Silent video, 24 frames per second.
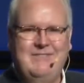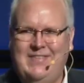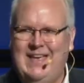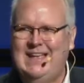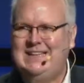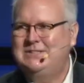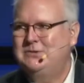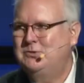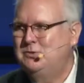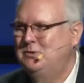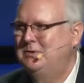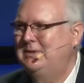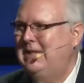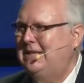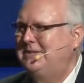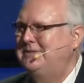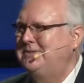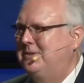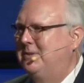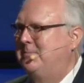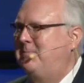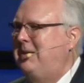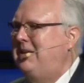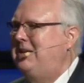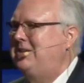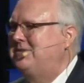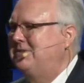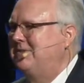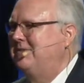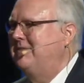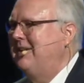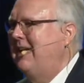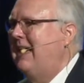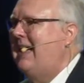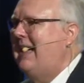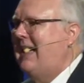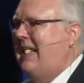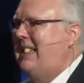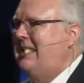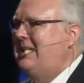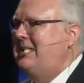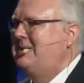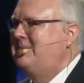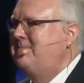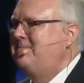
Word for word: That's, that's the peace of God.